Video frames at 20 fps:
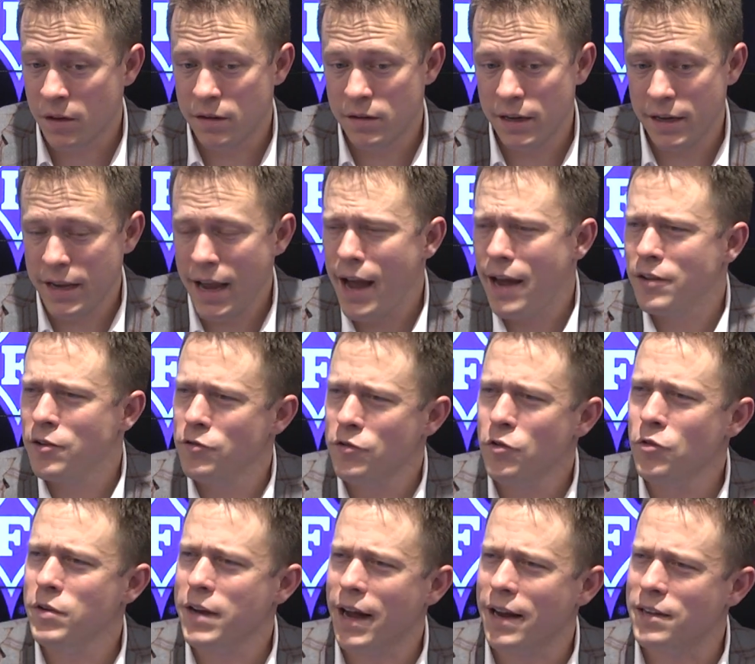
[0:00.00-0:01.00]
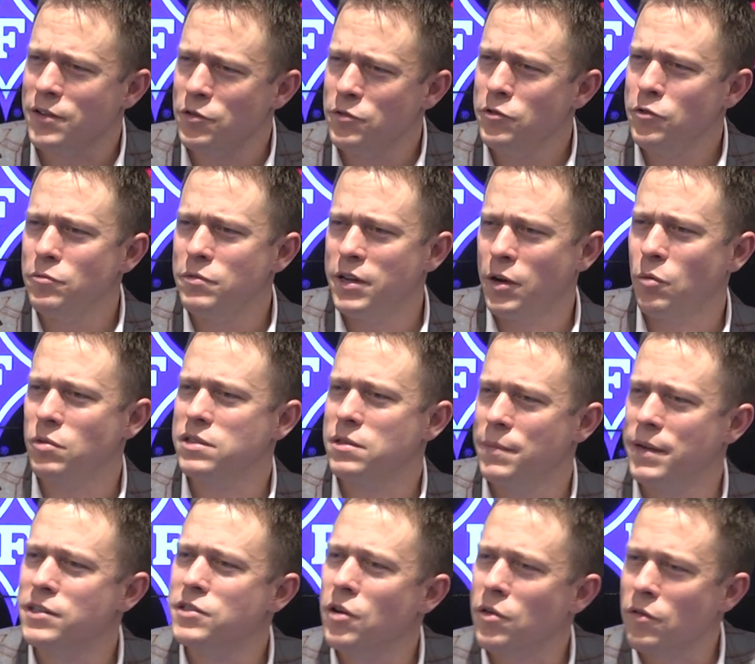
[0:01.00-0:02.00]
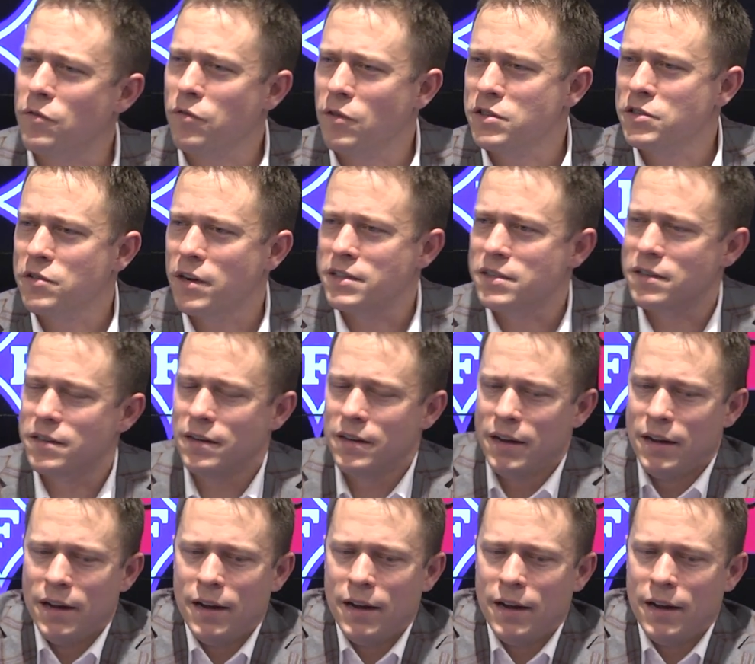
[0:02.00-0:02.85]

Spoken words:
then yeah, you do deal with some internal frustration.